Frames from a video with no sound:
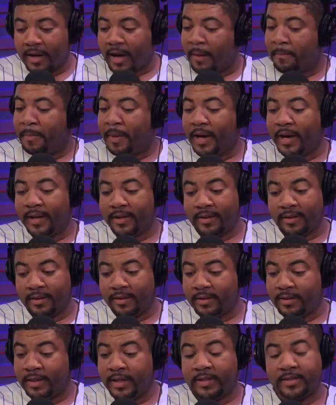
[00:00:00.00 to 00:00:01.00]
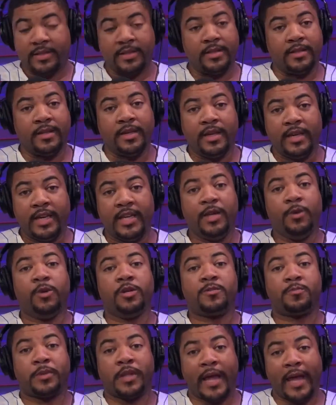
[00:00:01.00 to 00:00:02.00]
But listen. He
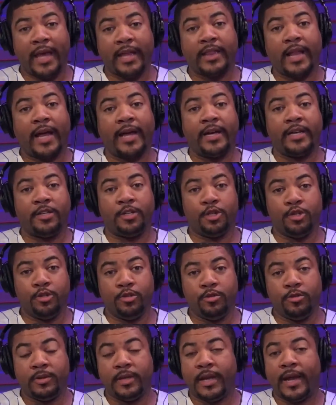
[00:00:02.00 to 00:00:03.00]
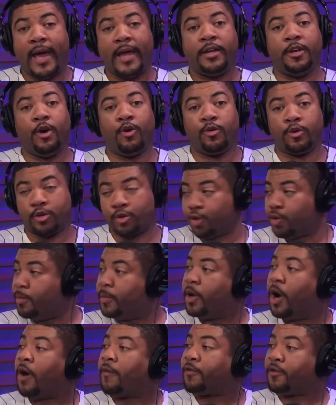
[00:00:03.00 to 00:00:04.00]
was playing like a dude that had no
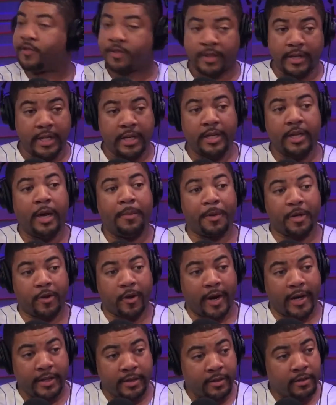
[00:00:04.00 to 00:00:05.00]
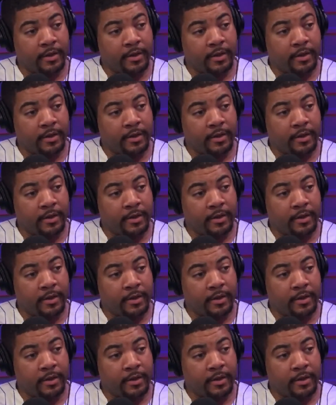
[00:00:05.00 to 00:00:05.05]
recruitment offers and ended up at Creighton.